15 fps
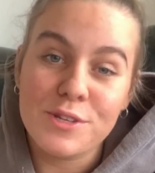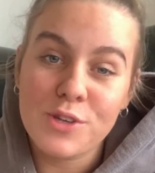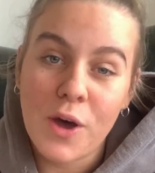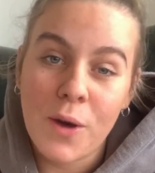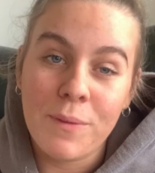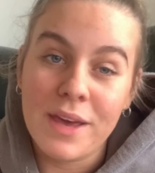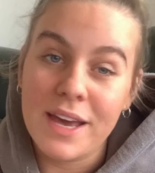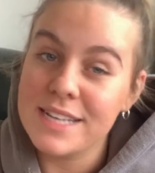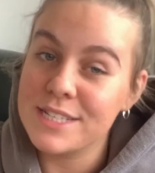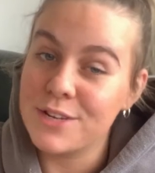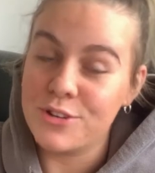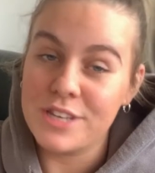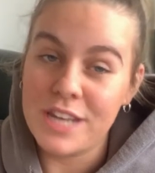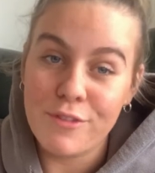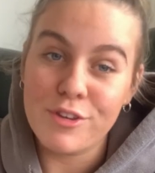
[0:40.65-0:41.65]
on topics
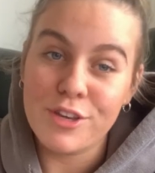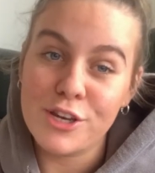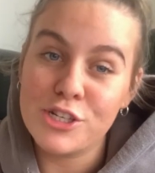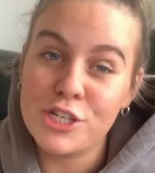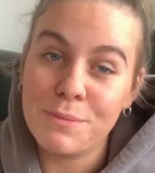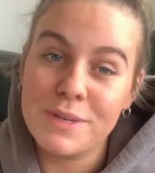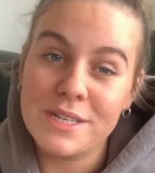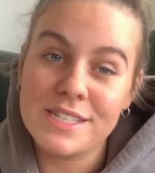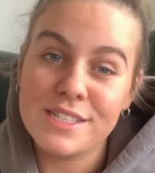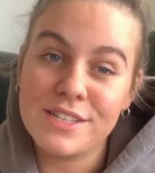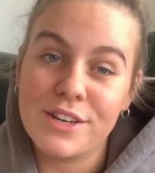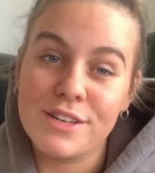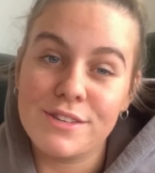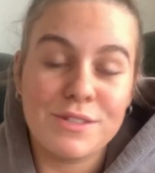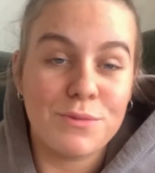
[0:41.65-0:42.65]
that would never usually be
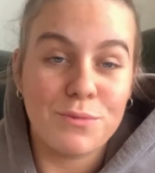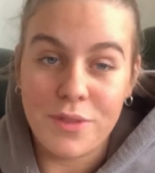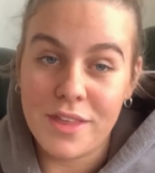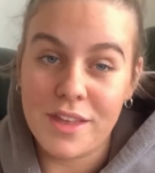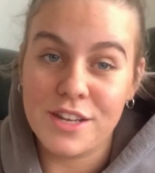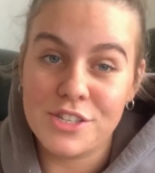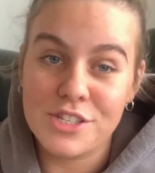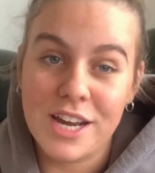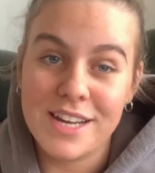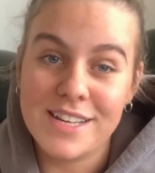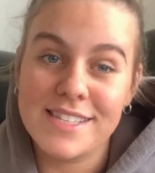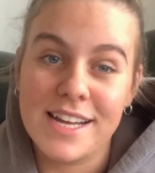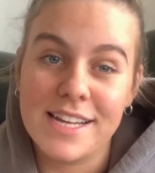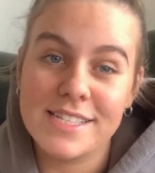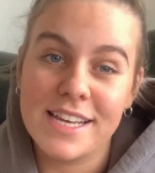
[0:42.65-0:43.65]
discussed within a
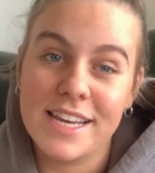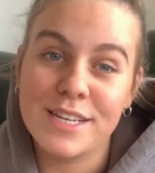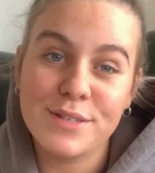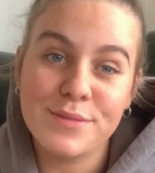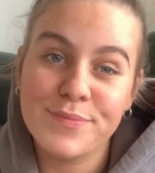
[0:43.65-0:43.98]
church setting.